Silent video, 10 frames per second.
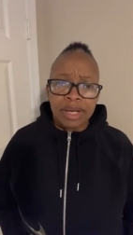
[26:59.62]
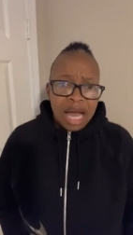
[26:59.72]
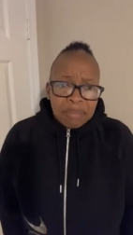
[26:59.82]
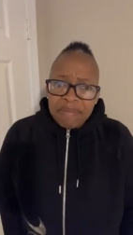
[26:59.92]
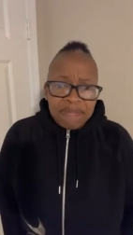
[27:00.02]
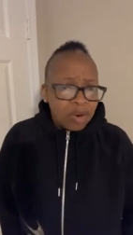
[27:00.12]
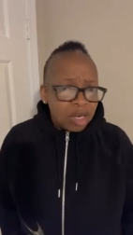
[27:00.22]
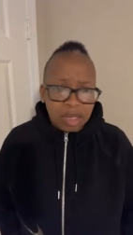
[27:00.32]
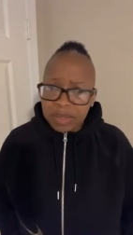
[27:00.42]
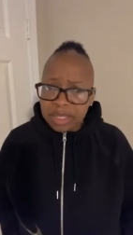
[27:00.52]
I'm a
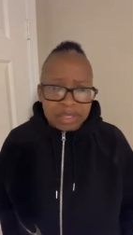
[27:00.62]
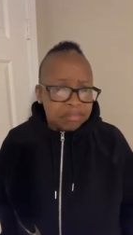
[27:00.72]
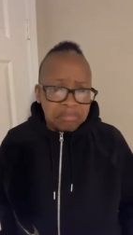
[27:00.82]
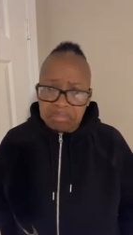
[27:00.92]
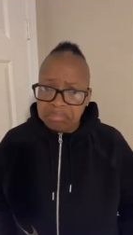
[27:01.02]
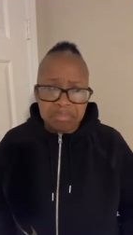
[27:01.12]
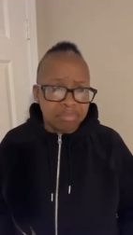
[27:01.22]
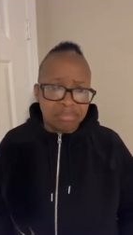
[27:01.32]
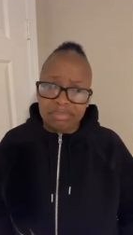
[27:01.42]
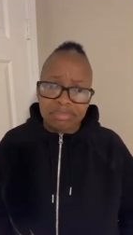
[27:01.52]
follower.
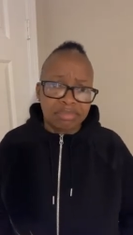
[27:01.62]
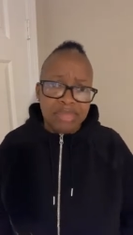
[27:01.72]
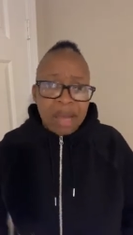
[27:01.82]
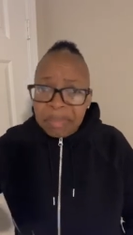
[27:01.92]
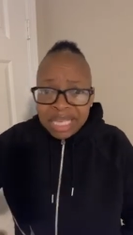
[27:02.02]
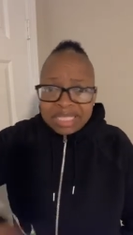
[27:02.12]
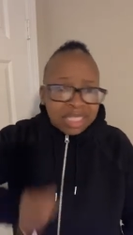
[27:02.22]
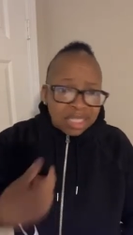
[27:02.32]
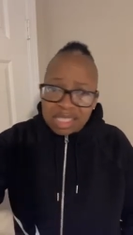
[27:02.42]
I'm eating the